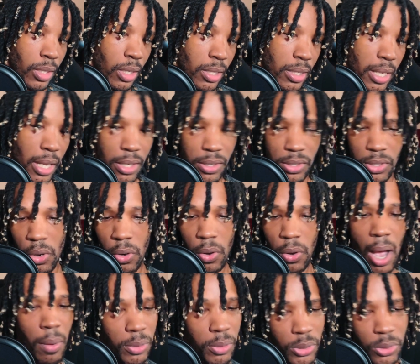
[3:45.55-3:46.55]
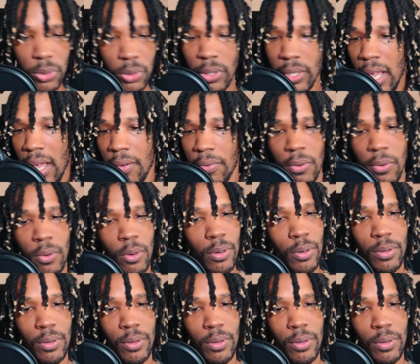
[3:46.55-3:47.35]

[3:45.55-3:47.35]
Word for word: Yeah, so I was doing that for,